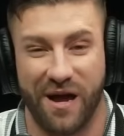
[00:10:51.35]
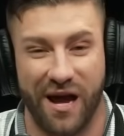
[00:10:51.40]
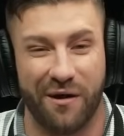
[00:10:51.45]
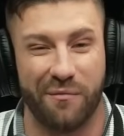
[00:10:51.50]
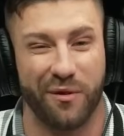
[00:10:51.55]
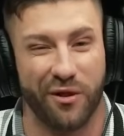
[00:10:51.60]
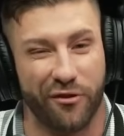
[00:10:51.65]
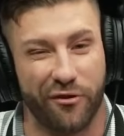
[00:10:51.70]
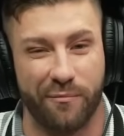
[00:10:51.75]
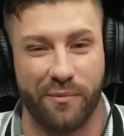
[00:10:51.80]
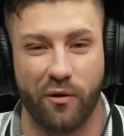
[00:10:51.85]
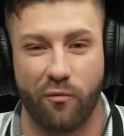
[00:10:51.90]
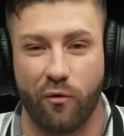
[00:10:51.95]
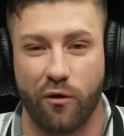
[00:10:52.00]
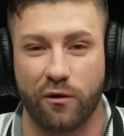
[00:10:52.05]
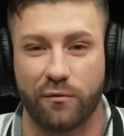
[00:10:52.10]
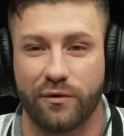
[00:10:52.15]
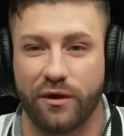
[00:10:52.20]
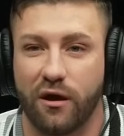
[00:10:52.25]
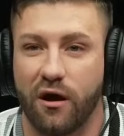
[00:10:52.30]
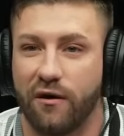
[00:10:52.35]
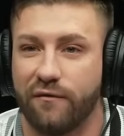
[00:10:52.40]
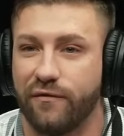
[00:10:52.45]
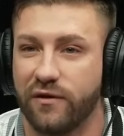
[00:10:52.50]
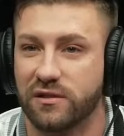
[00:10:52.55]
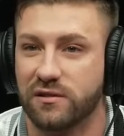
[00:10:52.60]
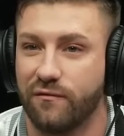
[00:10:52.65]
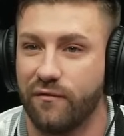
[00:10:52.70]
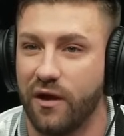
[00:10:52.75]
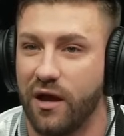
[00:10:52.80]
I'm a little bit worried with the
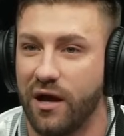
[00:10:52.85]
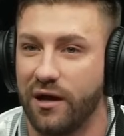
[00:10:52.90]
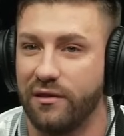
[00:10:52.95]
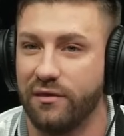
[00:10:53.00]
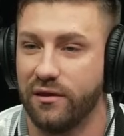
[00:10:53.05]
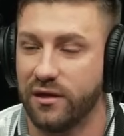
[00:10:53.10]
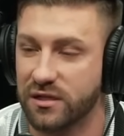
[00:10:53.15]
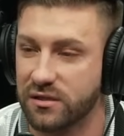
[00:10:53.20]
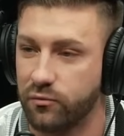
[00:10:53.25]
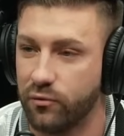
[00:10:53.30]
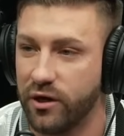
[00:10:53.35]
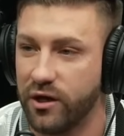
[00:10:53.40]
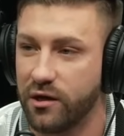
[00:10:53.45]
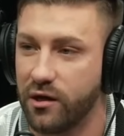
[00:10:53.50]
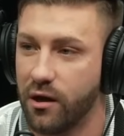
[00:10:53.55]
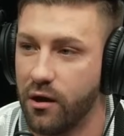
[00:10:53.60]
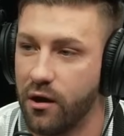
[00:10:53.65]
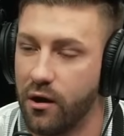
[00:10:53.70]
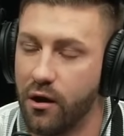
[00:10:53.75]
offensive line this week.